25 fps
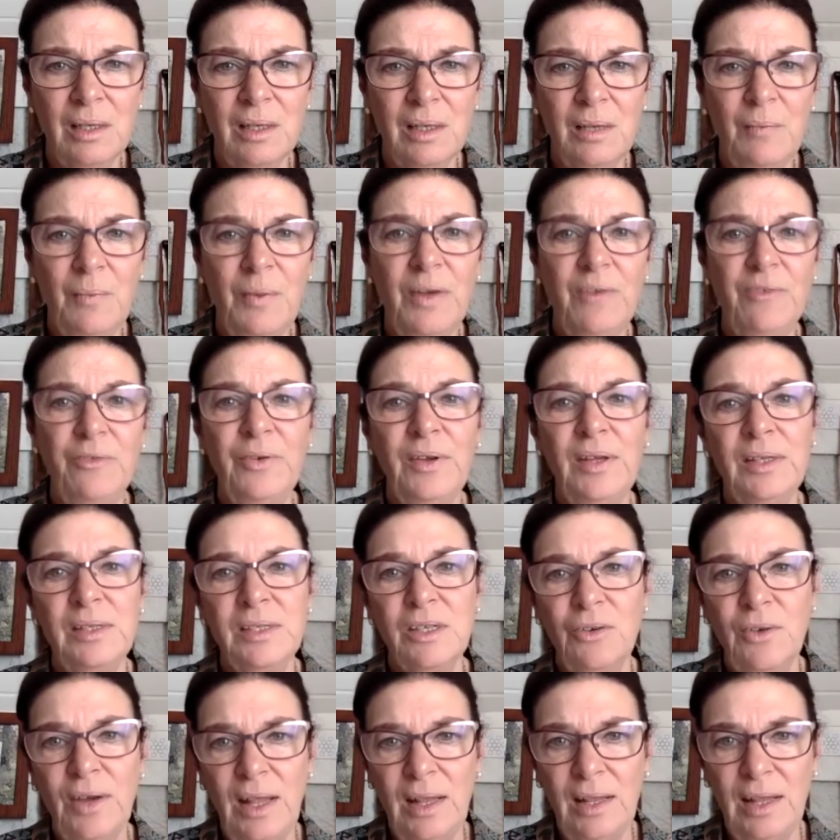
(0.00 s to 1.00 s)
But if we
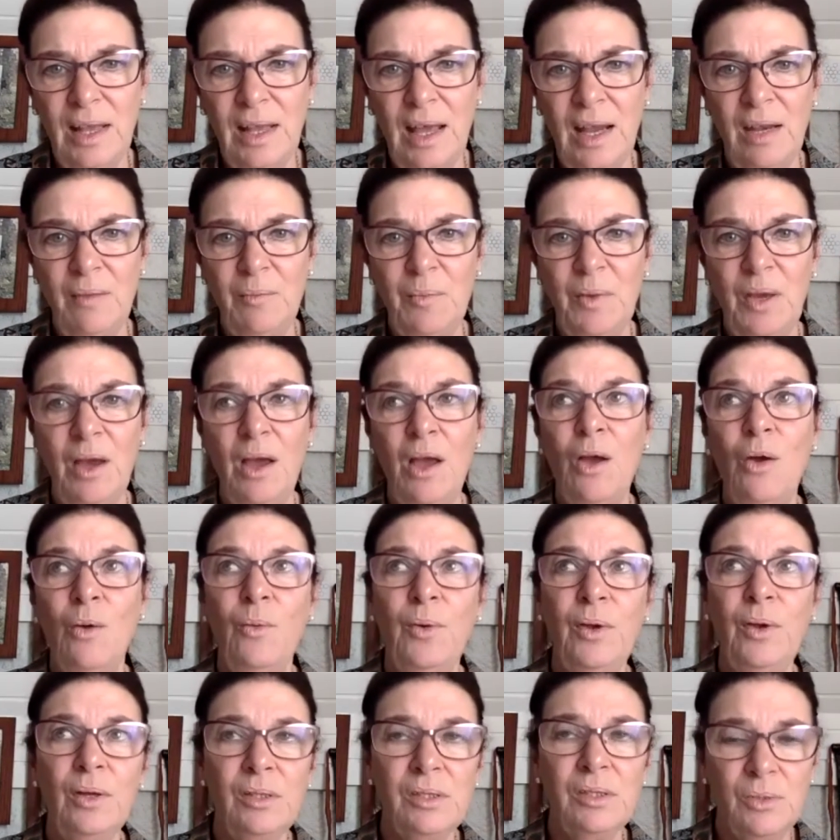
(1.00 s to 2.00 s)
integrate the anima,
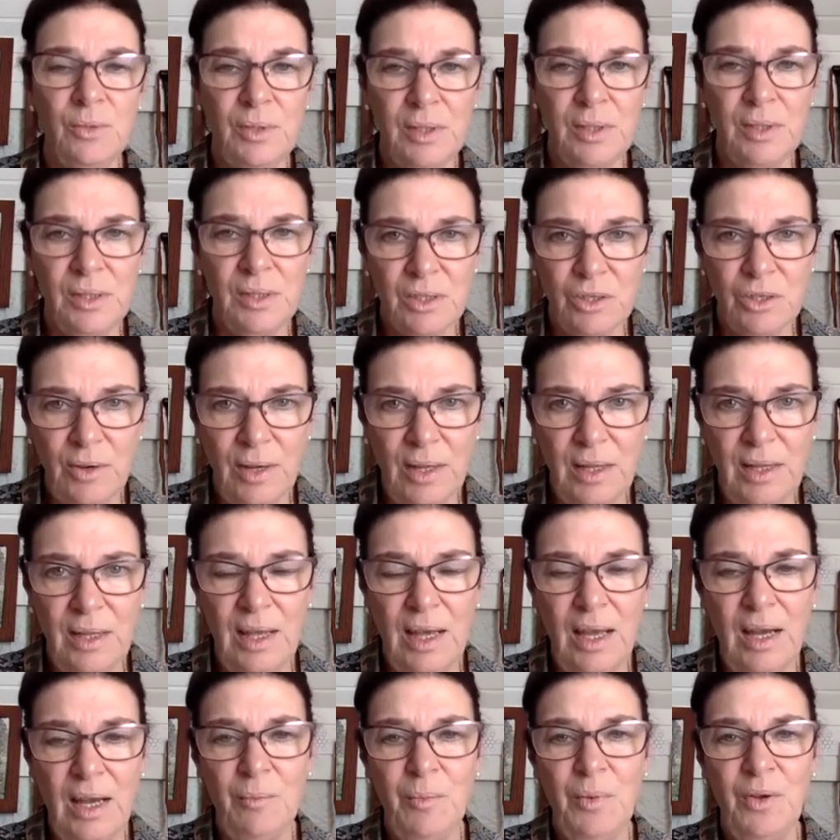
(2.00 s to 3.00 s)
we also integrate the
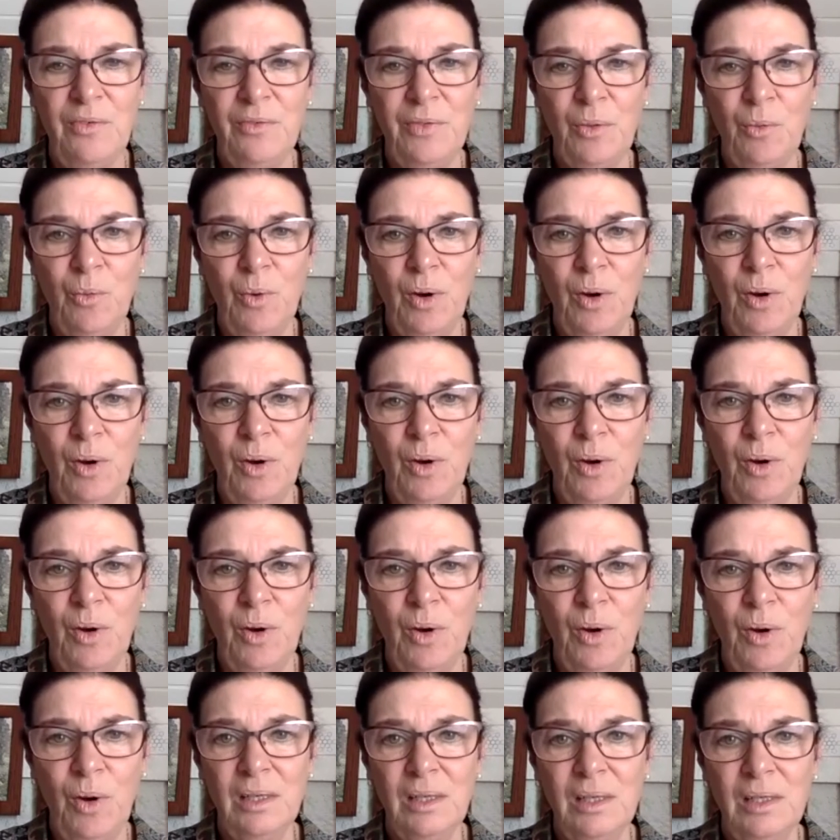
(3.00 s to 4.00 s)
anima of the world,
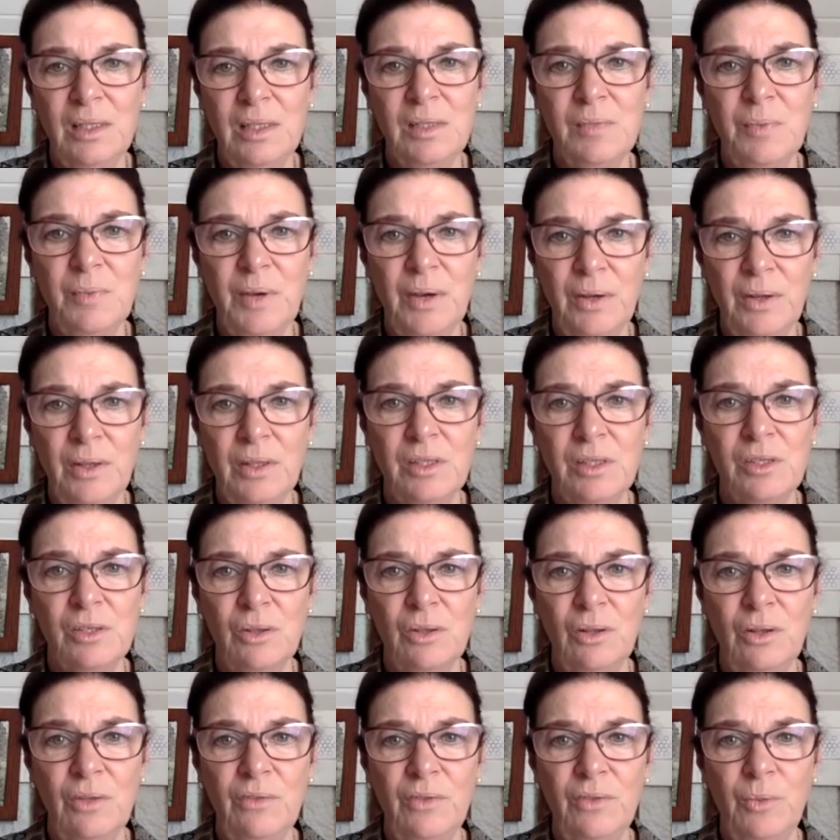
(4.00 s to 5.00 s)
the spirit, the
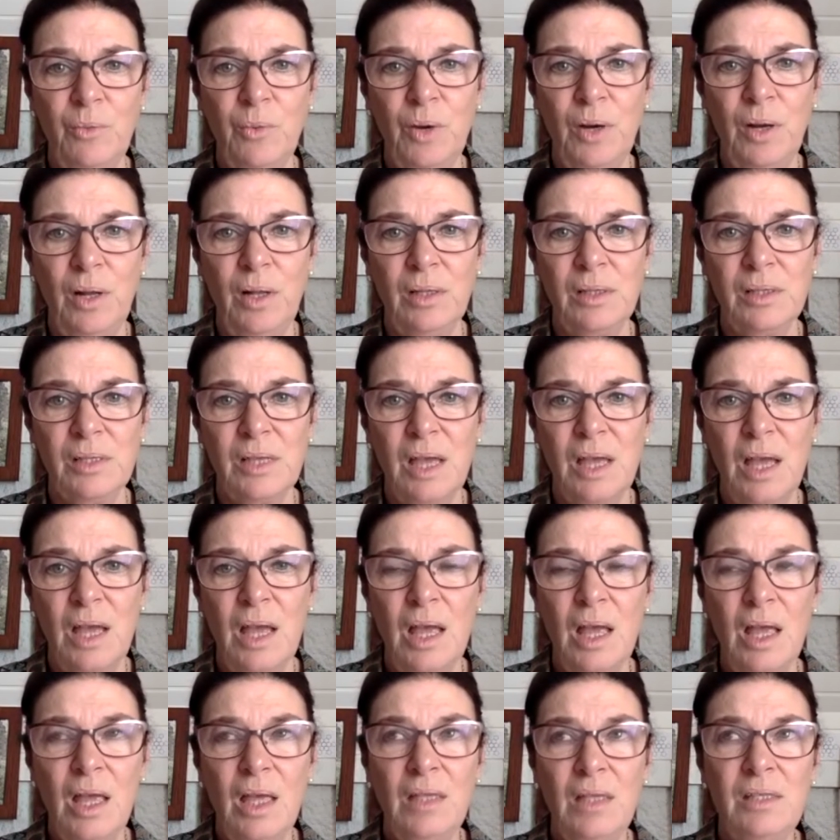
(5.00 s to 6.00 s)
soul of the world.
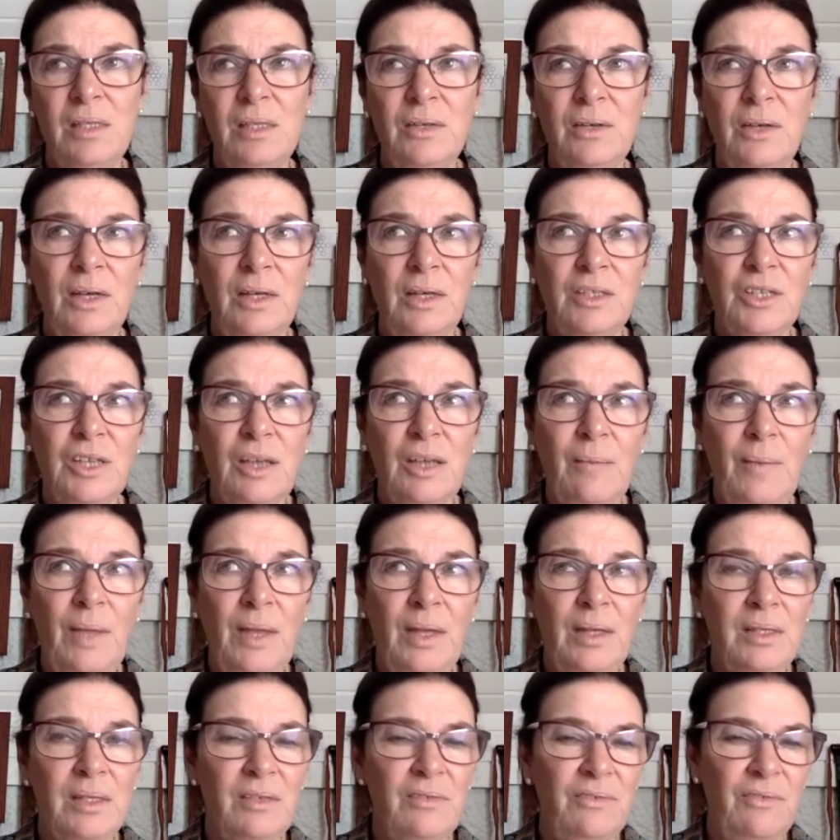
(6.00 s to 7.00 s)
So a
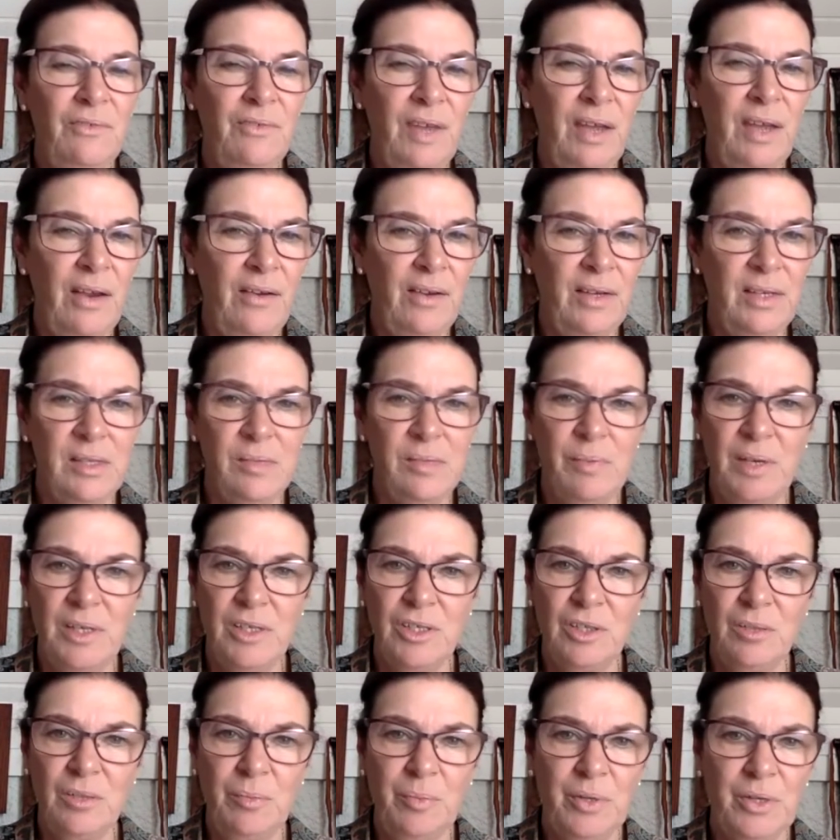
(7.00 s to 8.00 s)
shaman is a very
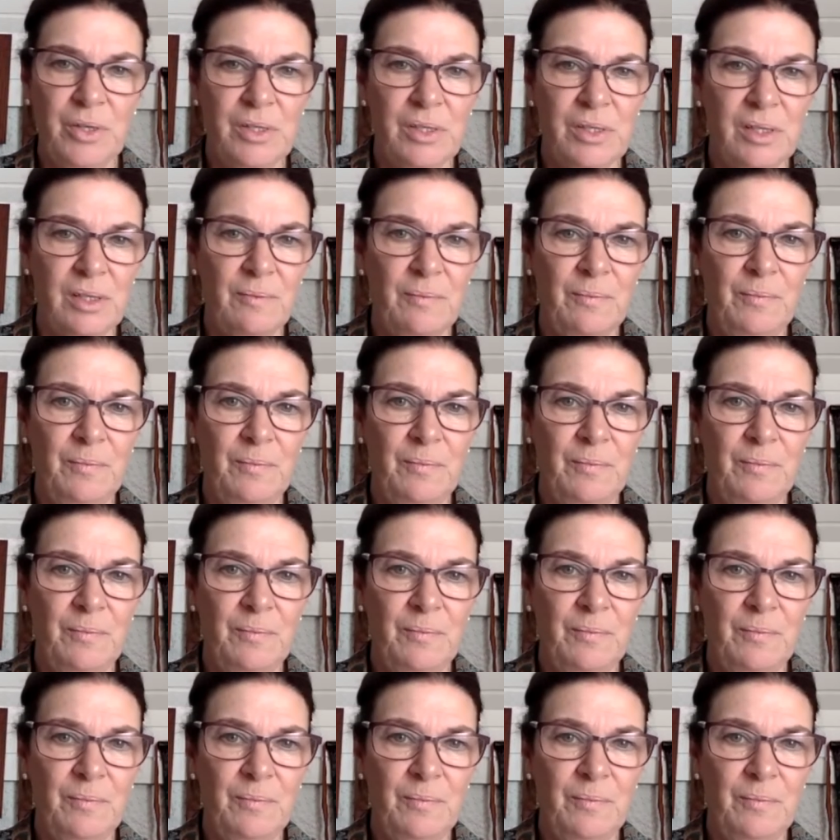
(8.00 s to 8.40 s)
special person.